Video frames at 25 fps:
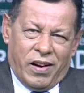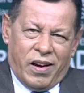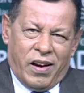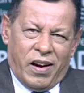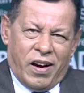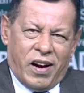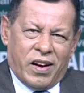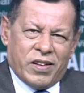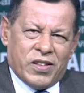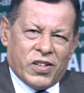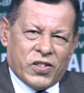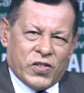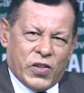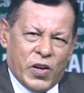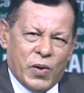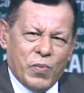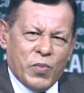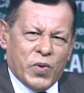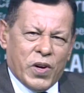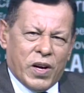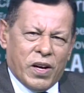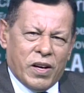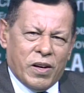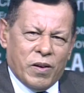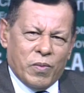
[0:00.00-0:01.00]
At the same
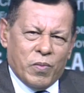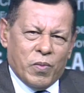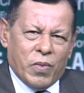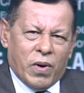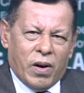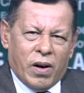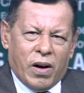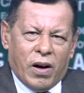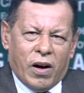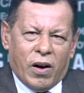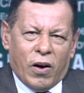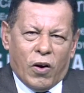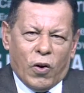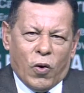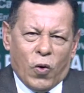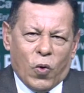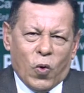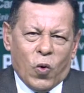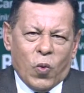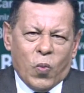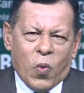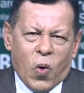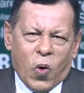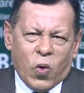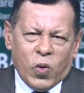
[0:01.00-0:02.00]
time,
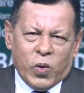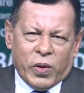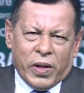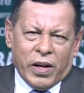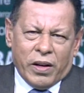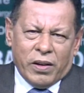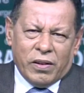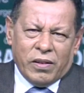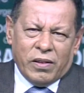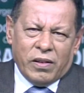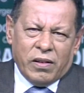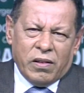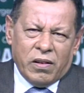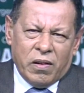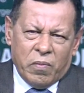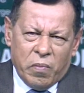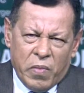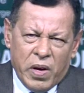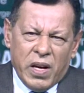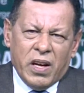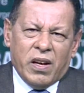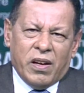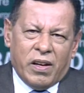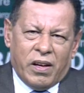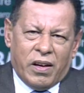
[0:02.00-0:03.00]
know more than
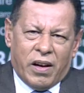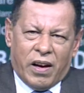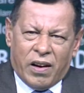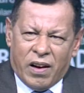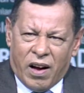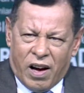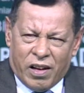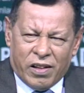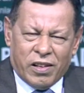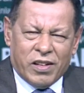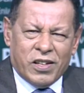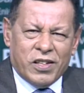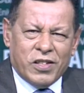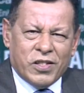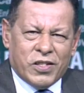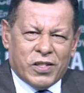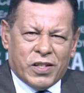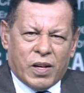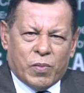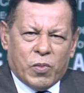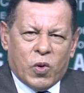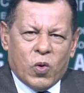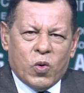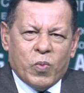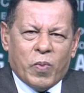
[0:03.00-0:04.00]
me and others
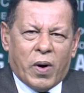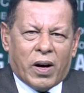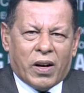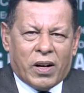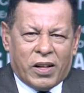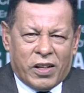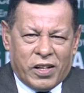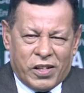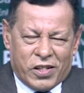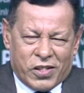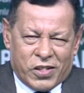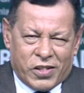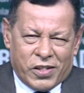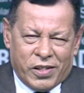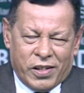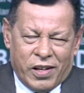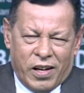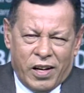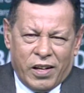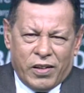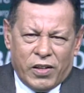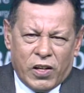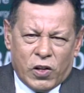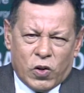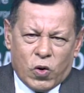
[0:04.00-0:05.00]
about Bangladesh,
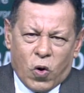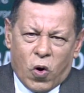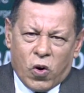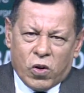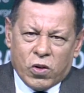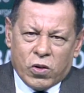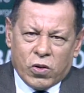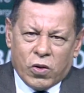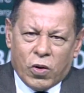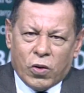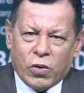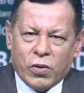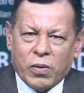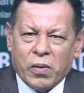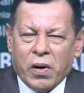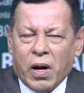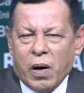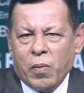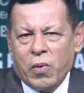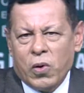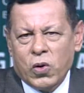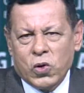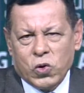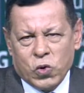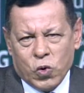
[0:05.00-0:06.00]
and they talked
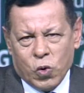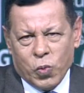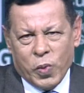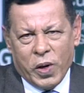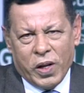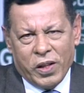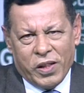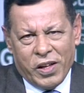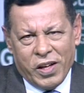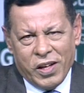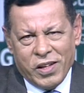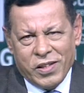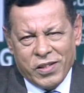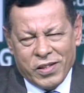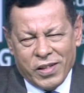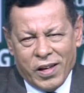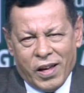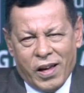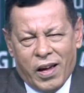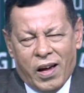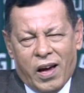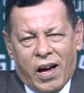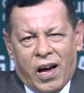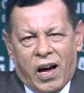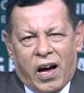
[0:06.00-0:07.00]
about so many things.
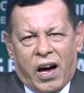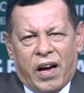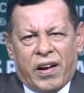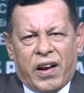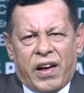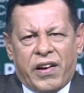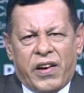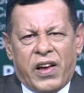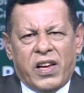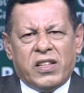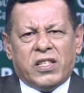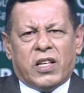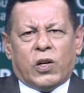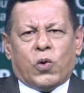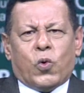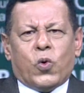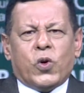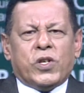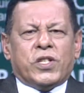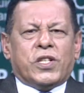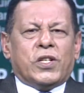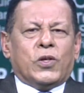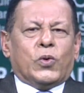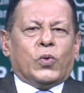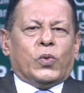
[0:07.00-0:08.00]
And I raised the
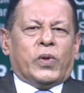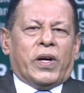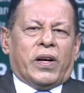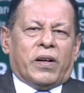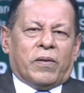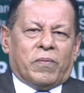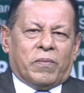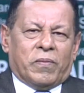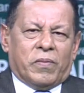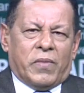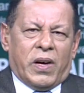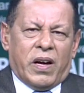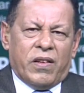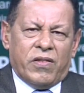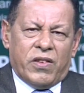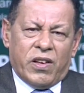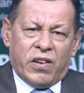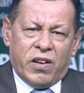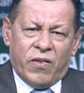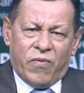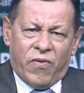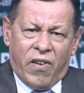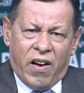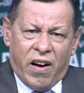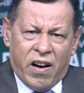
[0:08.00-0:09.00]
question to them, and they
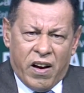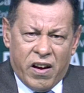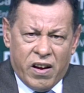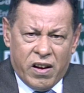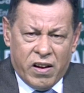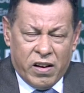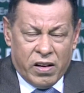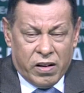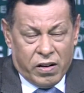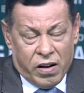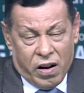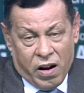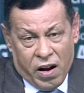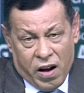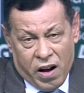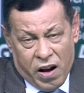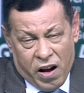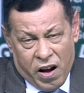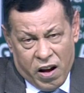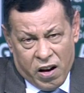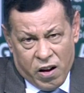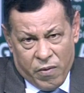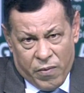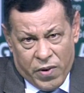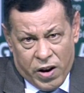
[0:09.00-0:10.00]
replied
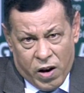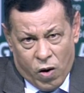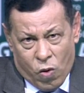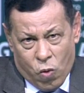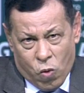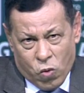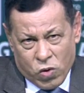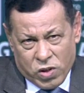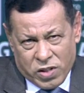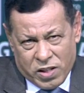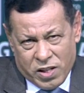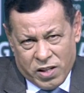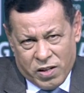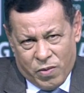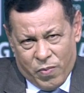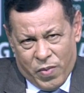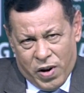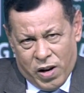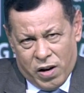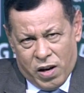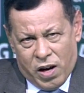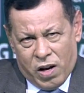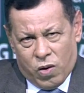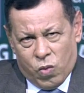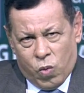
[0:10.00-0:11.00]
in a very lucid
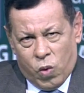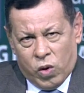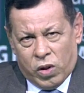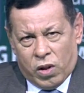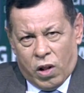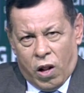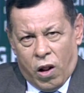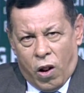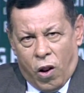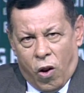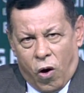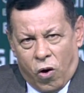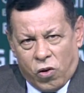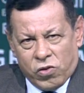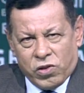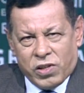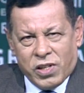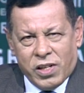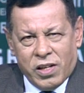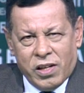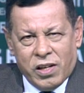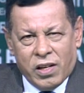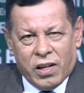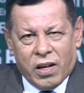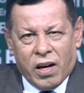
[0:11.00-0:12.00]
manner with
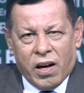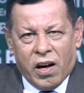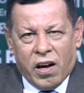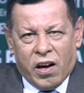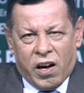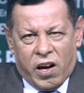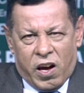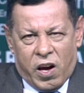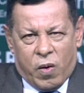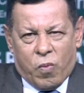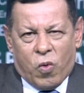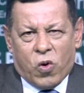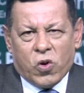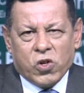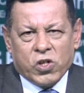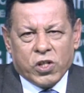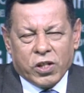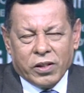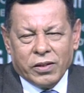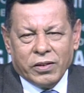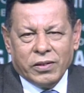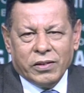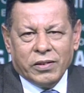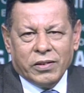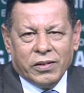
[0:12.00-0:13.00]
logic,
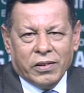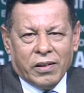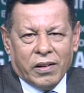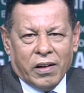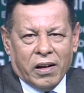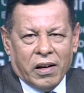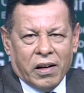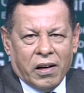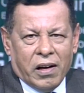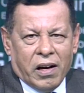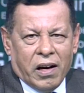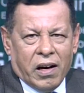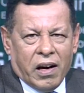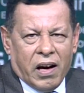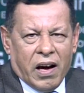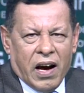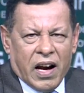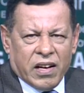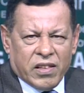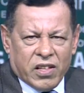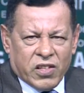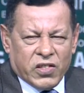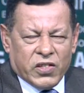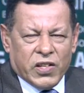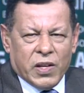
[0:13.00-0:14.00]
emotion,
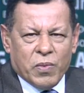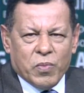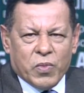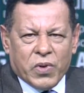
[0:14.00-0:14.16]
at the same